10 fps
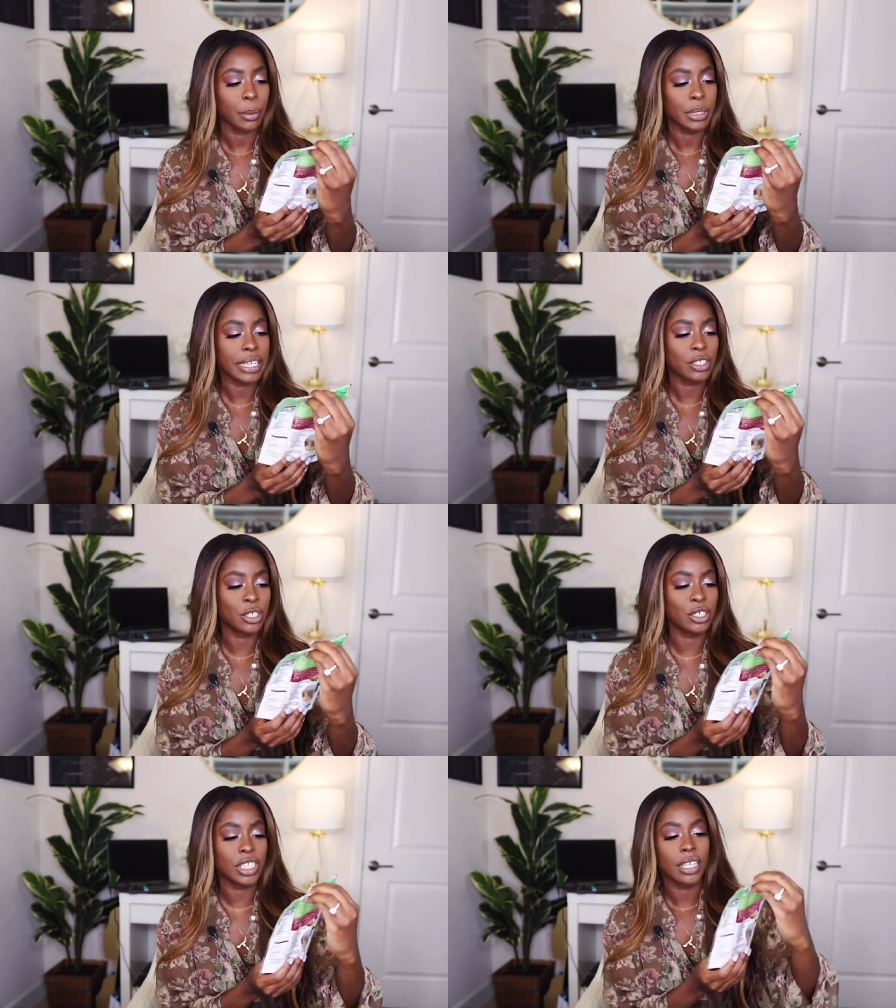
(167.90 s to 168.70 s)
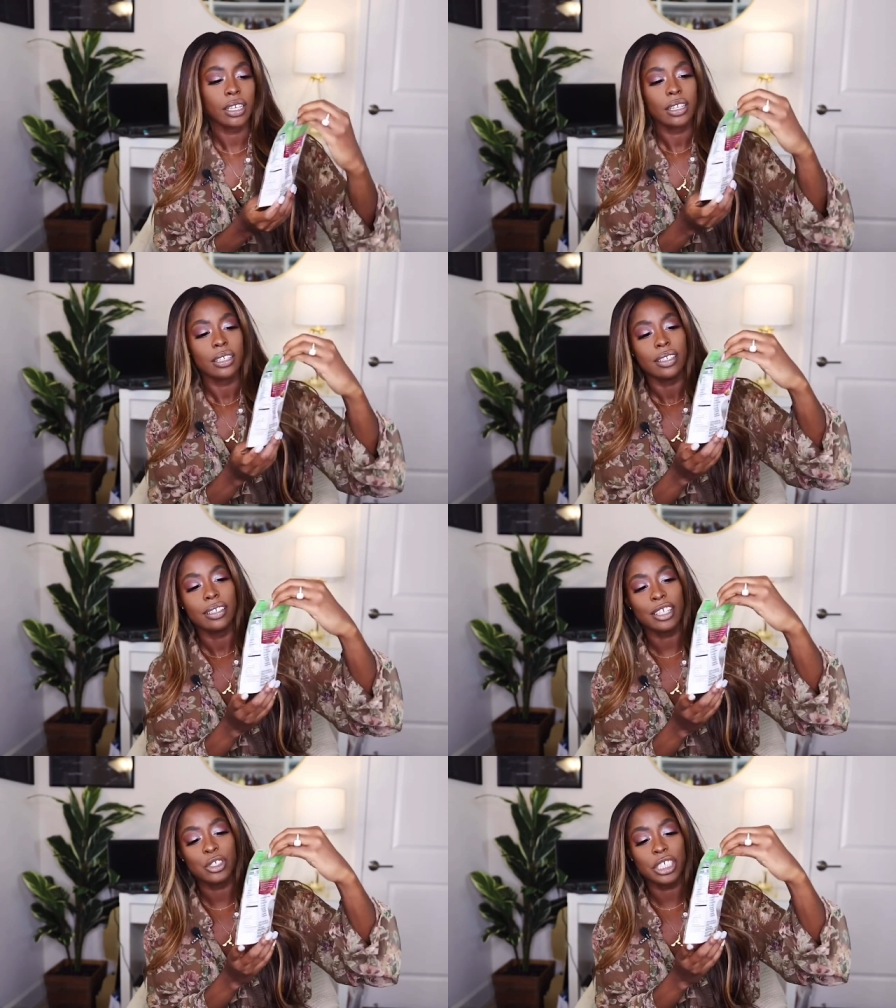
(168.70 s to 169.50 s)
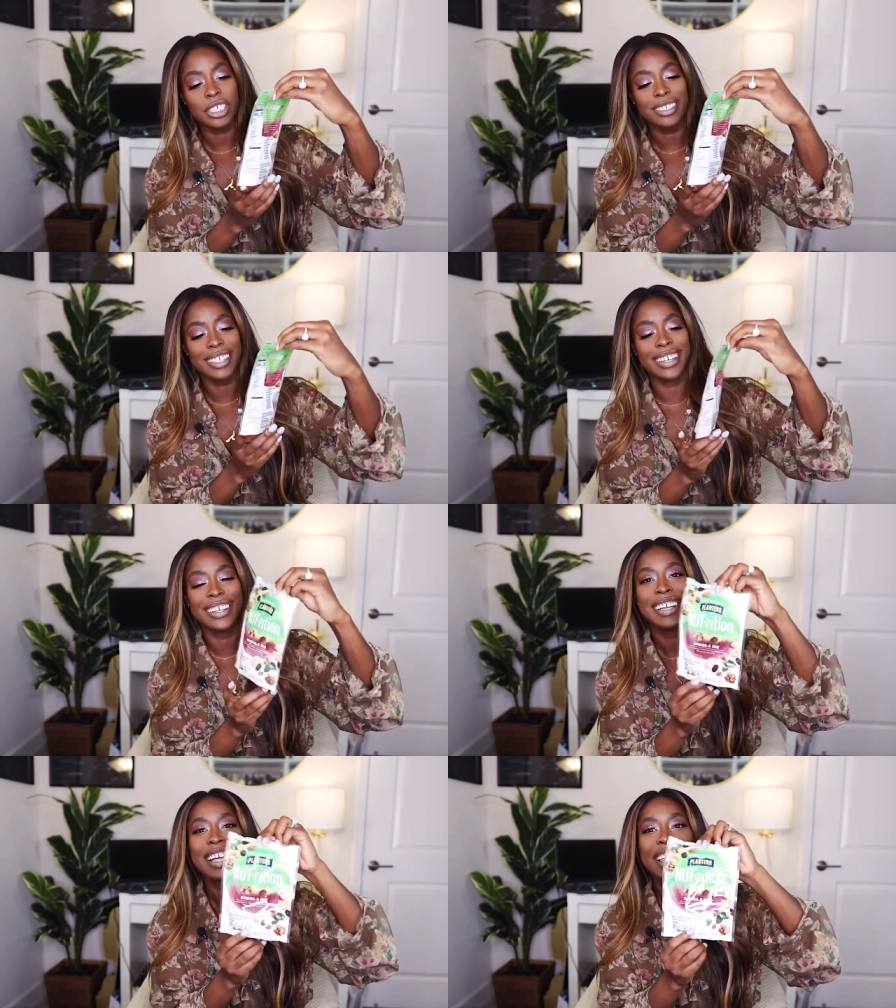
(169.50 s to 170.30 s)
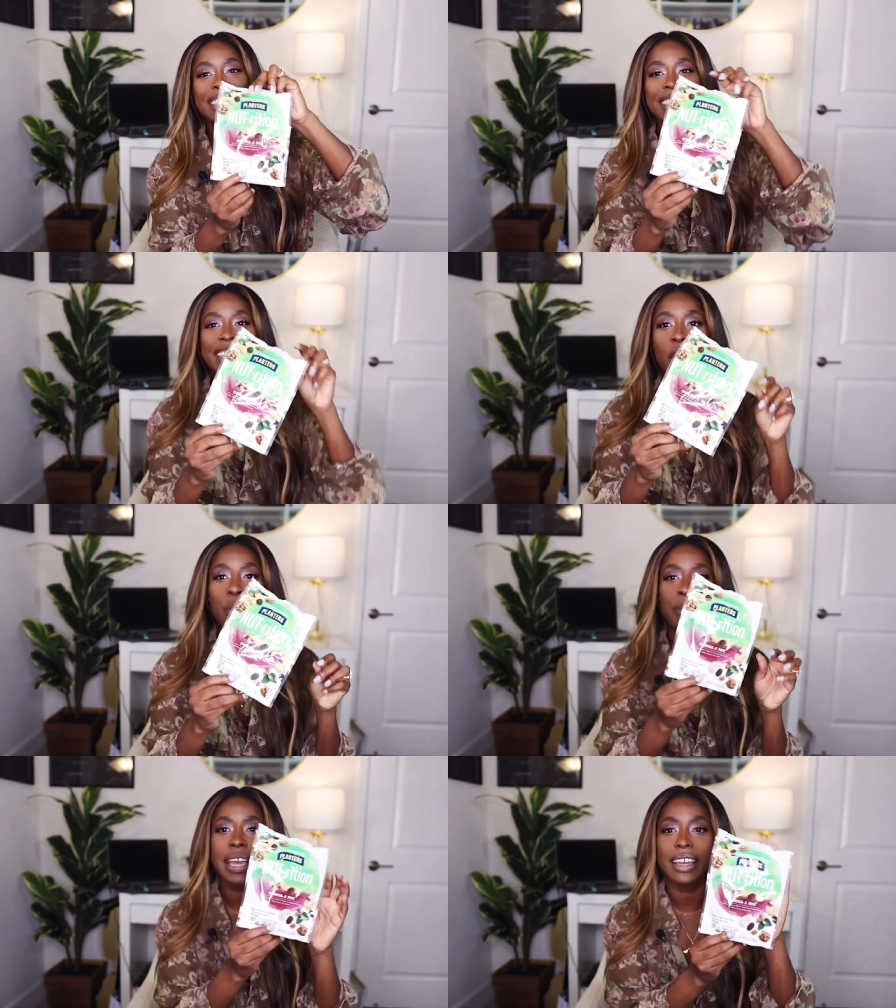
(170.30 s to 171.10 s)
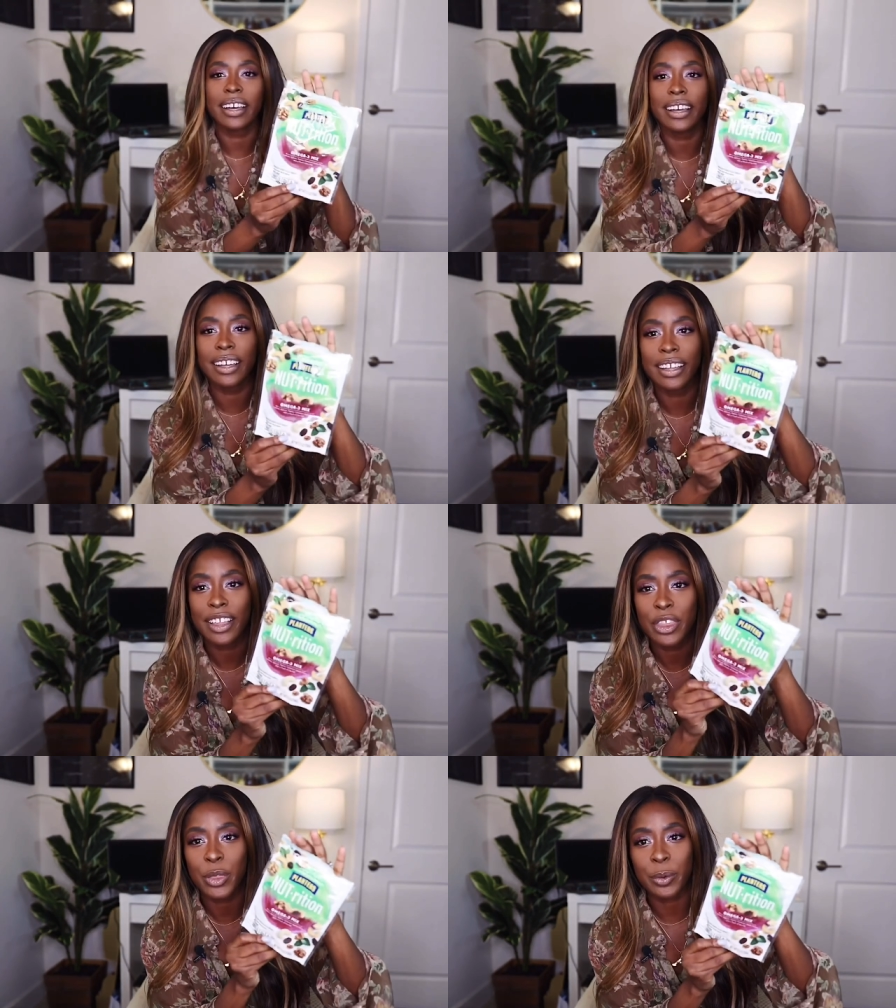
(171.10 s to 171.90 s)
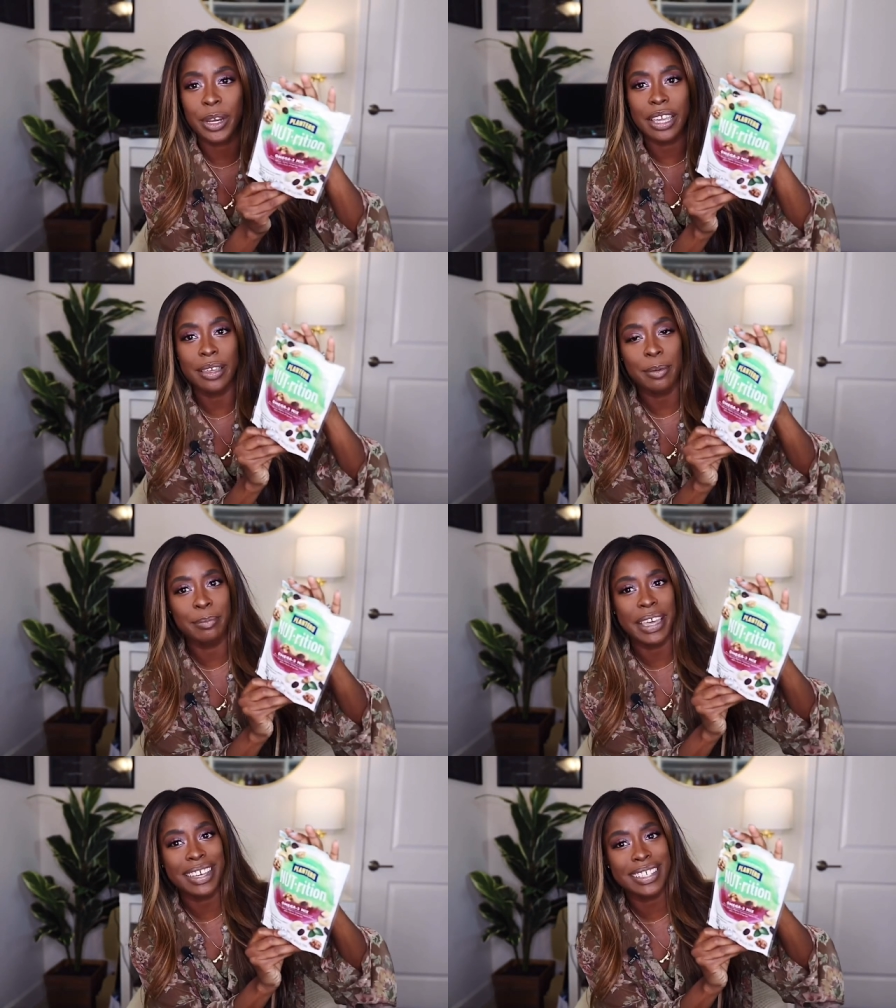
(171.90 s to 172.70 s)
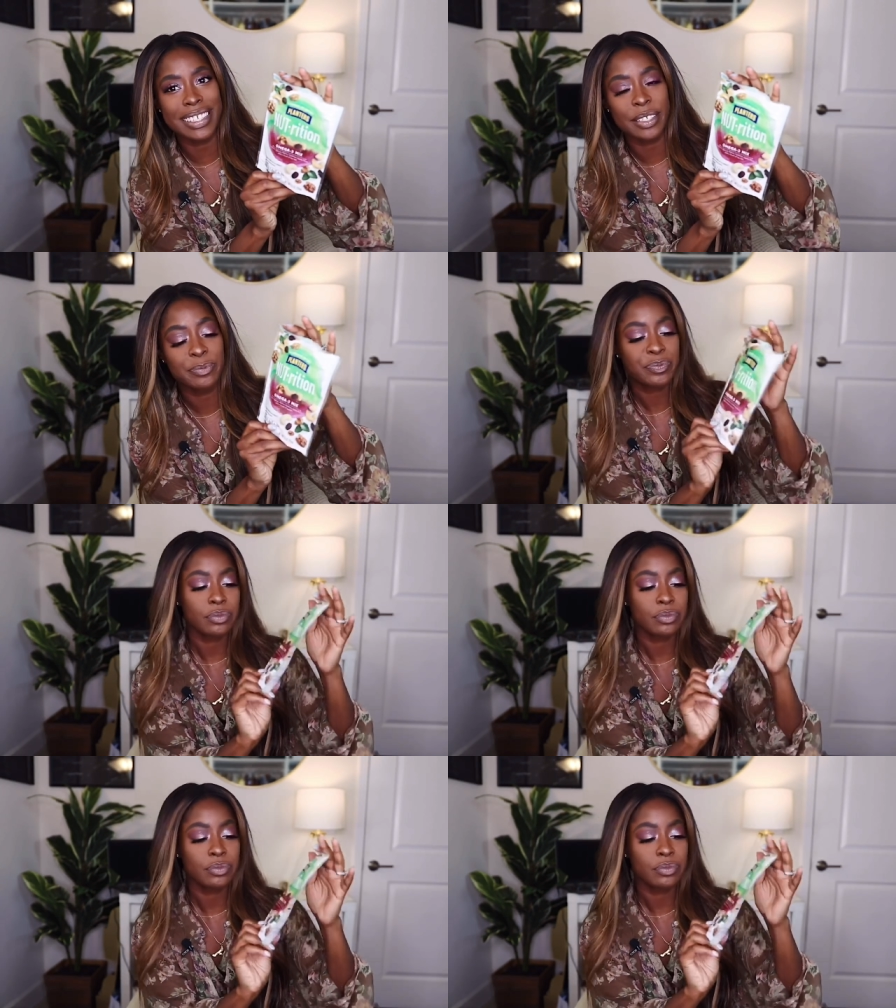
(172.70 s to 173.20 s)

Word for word: Planters Nutrition, the omega-3 mix.